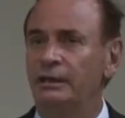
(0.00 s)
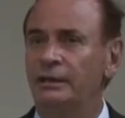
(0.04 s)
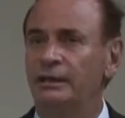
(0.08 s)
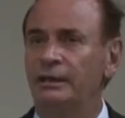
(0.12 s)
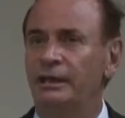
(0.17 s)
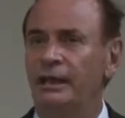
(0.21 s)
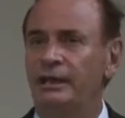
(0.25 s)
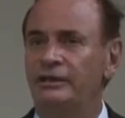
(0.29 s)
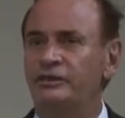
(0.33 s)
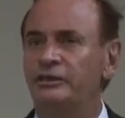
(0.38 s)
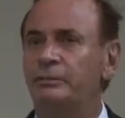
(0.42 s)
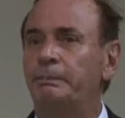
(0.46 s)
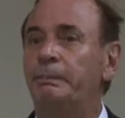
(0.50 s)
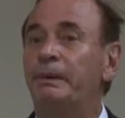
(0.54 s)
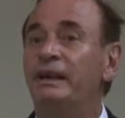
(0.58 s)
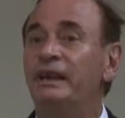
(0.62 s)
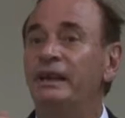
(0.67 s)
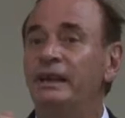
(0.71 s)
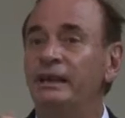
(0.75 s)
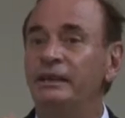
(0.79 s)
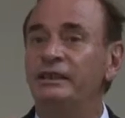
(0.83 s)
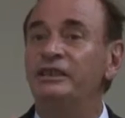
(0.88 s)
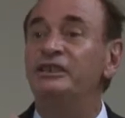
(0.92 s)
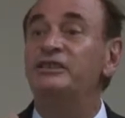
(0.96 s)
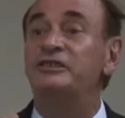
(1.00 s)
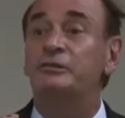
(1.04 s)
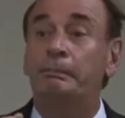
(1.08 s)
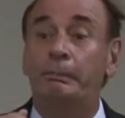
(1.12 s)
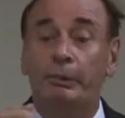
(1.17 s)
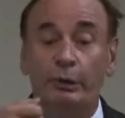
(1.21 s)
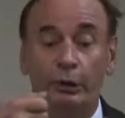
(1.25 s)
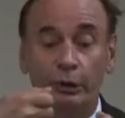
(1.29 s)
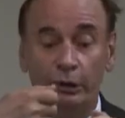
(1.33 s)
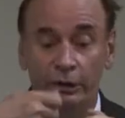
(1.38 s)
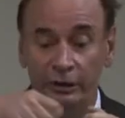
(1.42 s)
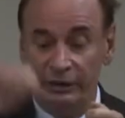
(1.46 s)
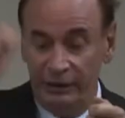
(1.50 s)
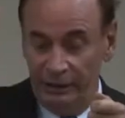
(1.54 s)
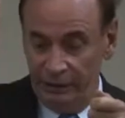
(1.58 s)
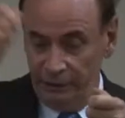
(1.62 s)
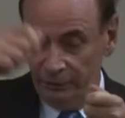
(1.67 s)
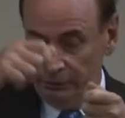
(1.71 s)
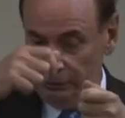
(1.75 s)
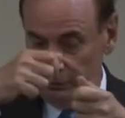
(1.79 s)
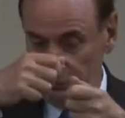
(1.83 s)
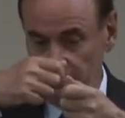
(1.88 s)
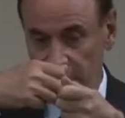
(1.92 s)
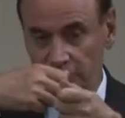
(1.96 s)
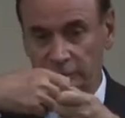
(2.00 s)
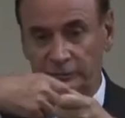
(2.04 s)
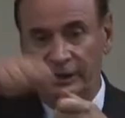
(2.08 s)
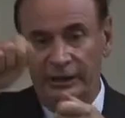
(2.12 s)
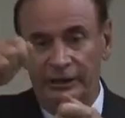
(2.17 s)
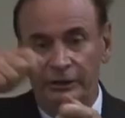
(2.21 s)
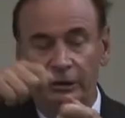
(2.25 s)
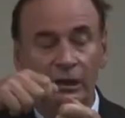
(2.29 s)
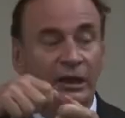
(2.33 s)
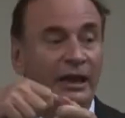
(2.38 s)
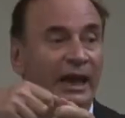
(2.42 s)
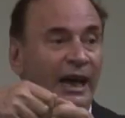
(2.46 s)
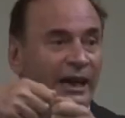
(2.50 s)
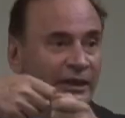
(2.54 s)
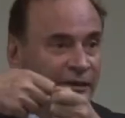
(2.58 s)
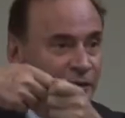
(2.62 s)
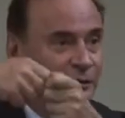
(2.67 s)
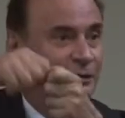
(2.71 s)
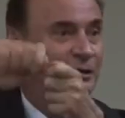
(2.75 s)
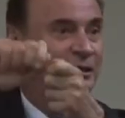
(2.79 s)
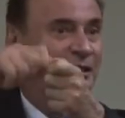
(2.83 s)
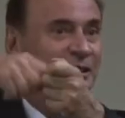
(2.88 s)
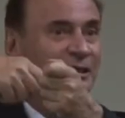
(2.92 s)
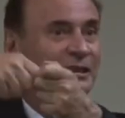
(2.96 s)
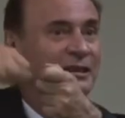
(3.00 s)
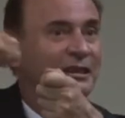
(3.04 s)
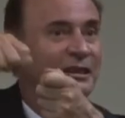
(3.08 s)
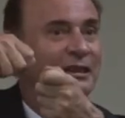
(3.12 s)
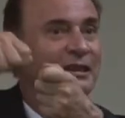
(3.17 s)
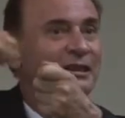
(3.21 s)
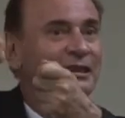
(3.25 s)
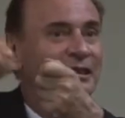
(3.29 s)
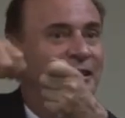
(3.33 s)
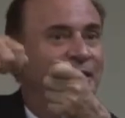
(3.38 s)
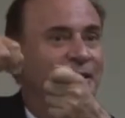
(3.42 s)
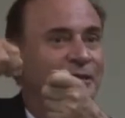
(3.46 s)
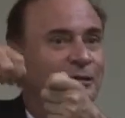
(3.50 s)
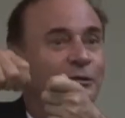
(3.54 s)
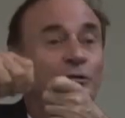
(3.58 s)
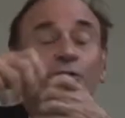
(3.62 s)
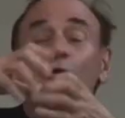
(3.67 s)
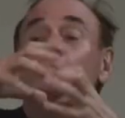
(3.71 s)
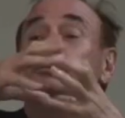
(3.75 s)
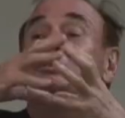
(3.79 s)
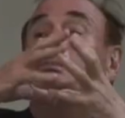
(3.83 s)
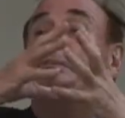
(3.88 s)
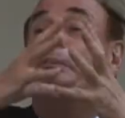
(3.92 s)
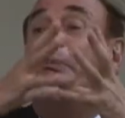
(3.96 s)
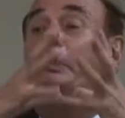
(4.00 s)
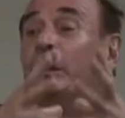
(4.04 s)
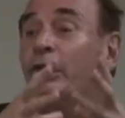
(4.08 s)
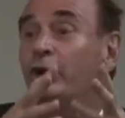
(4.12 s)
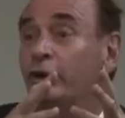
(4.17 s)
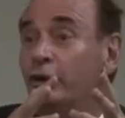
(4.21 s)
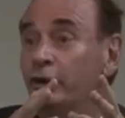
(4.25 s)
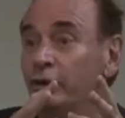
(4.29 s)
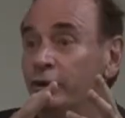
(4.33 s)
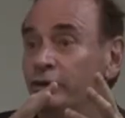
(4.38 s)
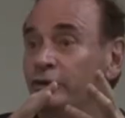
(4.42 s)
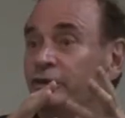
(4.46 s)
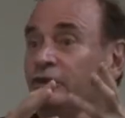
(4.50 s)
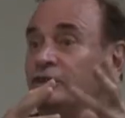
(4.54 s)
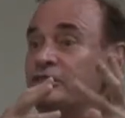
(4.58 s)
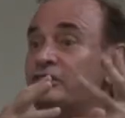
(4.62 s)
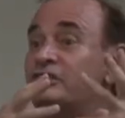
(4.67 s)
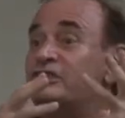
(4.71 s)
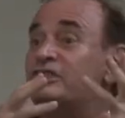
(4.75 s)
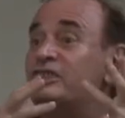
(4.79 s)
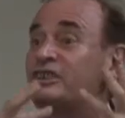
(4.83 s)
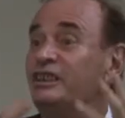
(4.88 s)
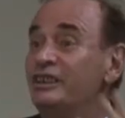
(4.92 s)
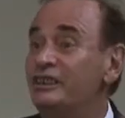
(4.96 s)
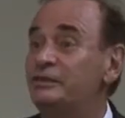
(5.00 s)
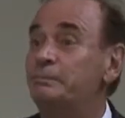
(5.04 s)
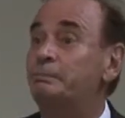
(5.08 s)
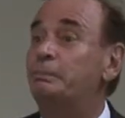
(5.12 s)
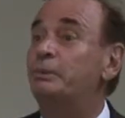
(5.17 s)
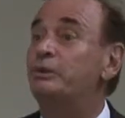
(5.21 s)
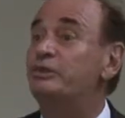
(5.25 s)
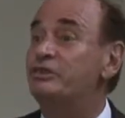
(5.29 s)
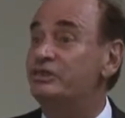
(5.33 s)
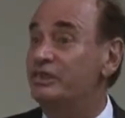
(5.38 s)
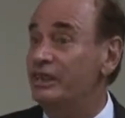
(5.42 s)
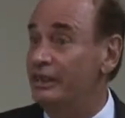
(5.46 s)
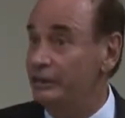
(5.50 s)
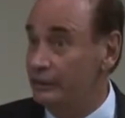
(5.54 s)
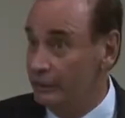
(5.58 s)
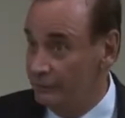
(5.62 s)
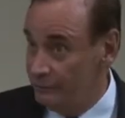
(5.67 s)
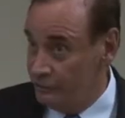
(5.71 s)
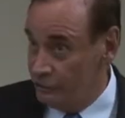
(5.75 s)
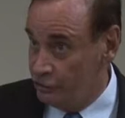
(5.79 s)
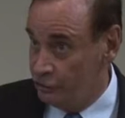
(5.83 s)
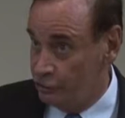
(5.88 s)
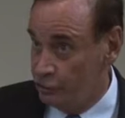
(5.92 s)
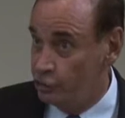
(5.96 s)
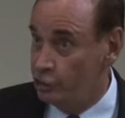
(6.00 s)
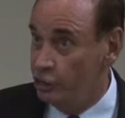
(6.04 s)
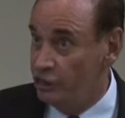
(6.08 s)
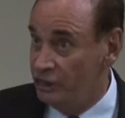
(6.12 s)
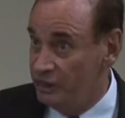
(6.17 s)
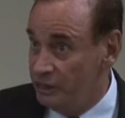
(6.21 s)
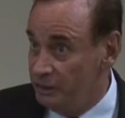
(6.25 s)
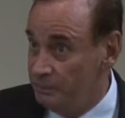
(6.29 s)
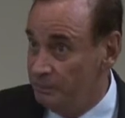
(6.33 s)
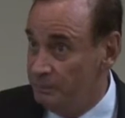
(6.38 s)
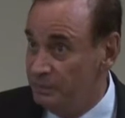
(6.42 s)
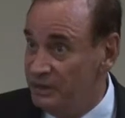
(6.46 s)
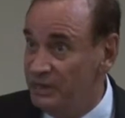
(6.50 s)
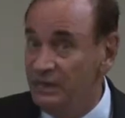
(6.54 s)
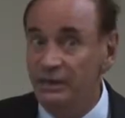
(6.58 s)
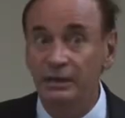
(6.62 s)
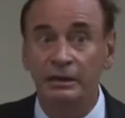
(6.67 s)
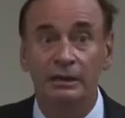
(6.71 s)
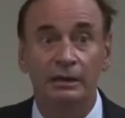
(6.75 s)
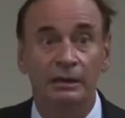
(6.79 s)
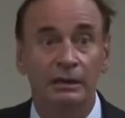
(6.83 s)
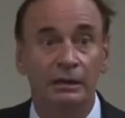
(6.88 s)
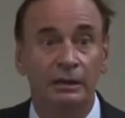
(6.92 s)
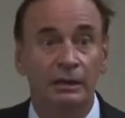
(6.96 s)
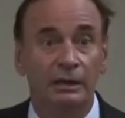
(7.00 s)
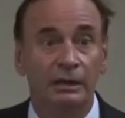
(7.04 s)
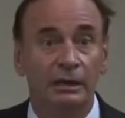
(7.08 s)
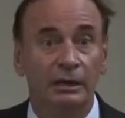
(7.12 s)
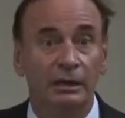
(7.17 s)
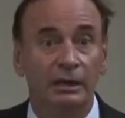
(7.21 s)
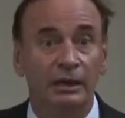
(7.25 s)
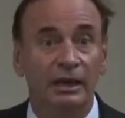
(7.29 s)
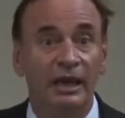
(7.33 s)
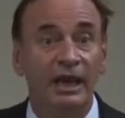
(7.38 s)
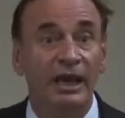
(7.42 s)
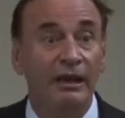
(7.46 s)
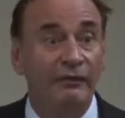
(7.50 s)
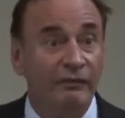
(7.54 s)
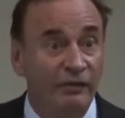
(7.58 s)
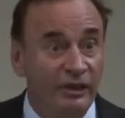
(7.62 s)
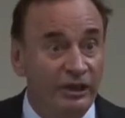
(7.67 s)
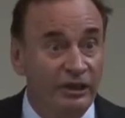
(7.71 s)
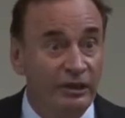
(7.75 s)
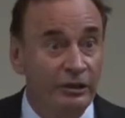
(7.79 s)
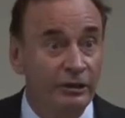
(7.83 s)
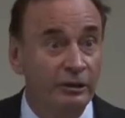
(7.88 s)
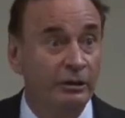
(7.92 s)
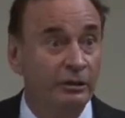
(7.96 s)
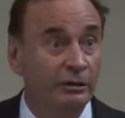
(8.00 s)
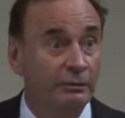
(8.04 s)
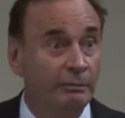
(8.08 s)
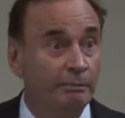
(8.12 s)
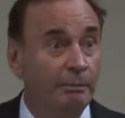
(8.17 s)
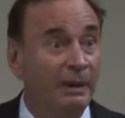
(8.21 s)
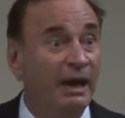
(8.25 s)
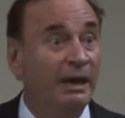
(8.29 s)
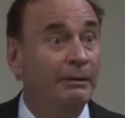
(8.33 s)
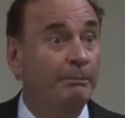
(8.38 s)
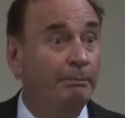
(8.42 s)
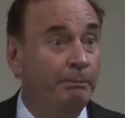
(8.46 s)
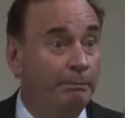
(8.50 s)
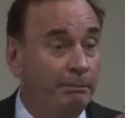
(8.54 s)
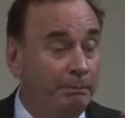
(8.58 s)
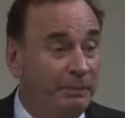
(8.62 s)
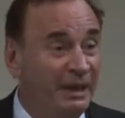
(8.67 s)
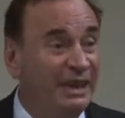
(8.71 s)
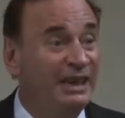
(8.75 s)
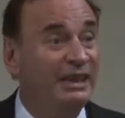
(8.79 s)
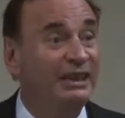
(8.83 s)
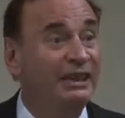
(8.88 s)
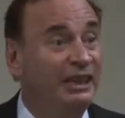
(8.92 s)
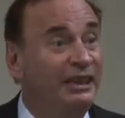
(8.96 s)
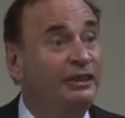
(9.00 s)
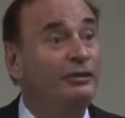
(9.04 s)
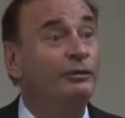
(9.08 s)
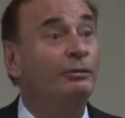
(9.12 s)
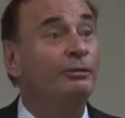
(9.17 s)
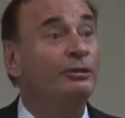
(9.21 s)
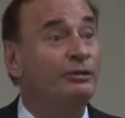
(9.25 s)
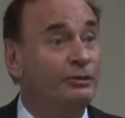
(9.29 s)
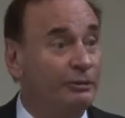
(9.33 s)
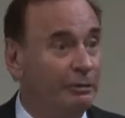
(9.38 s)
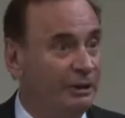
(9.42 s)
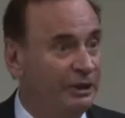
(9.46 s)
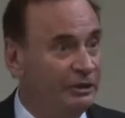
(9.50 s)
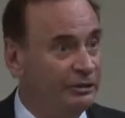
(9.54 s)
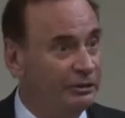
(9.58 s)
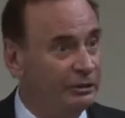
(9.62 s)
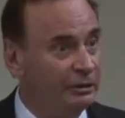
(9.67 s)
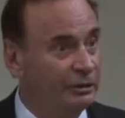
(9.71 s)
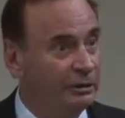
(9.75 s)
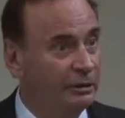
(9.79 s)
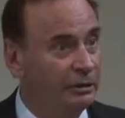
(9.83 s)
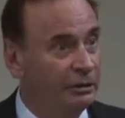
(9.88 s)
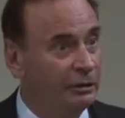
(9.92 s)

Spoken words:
that Spain is burning, inside the light, you just burn 6% of its GDP every year by paying interest rates,